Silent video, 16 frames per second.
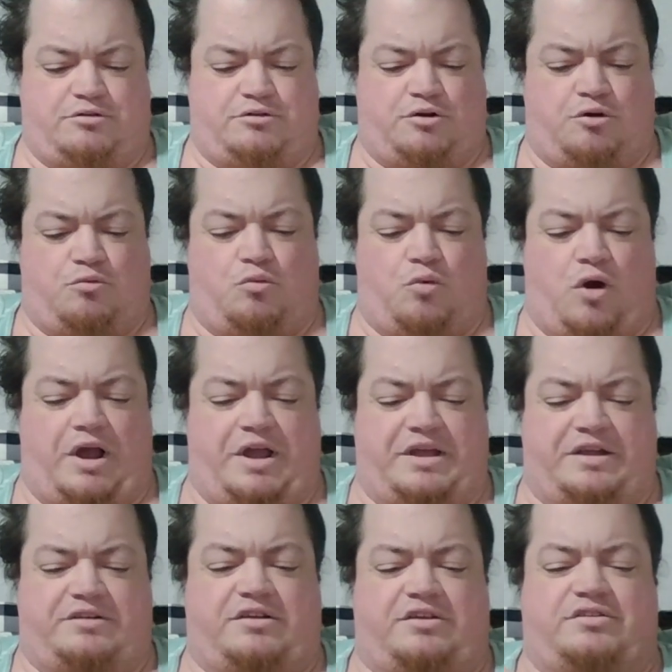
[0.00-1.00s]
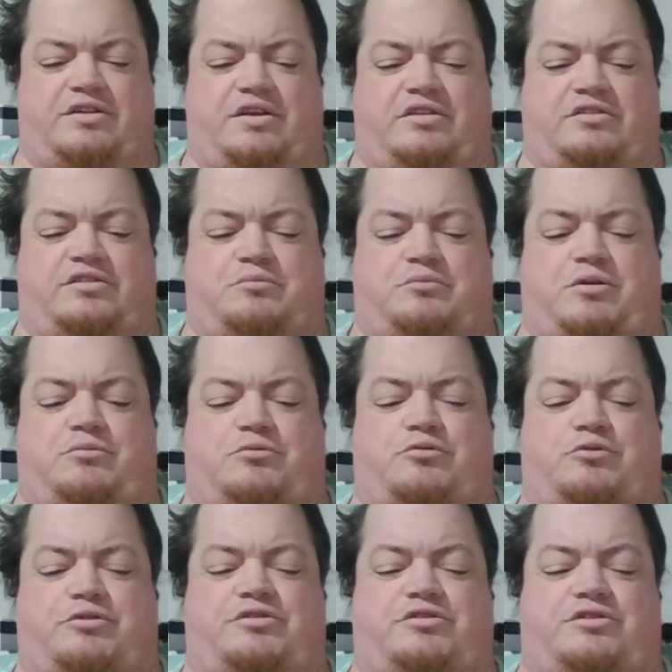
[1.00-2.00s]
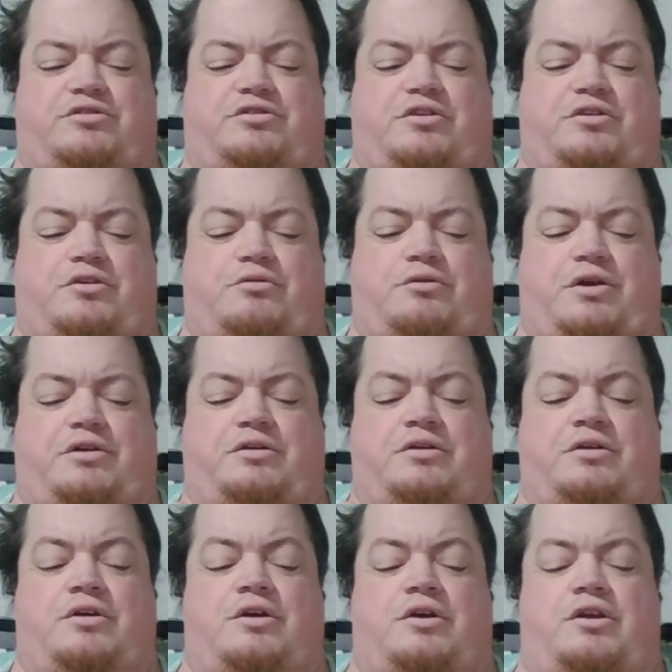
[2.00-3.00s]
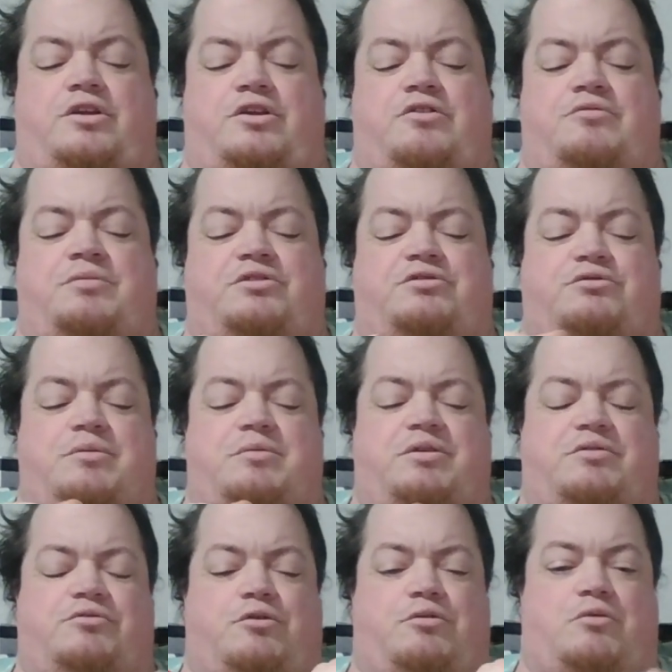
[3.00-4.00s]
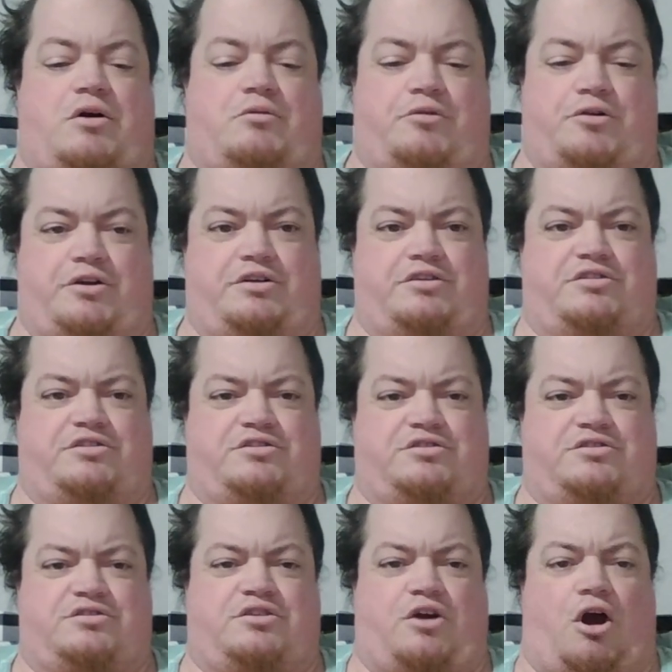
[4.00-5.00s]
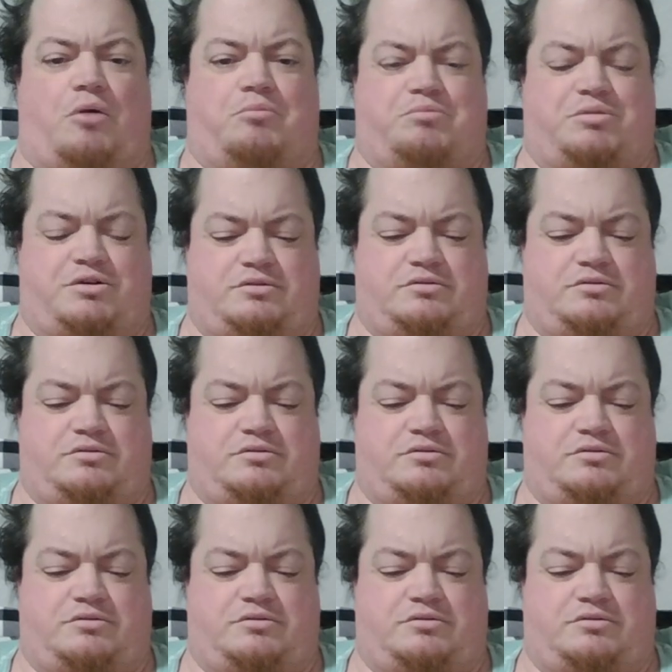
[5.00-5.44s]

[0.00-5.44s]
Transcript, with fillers: I don't know why it does that sometimes where it's just like, okay, you've been streaming for a while, we're going to just stop.